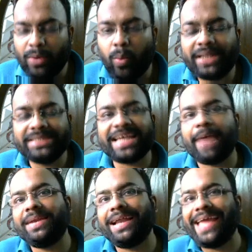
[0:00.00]
what is
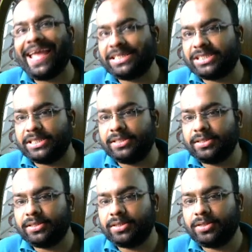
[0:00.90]
capital xt?
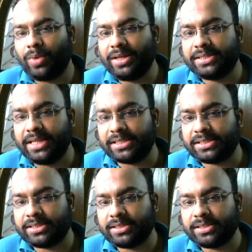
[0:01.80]
What is this?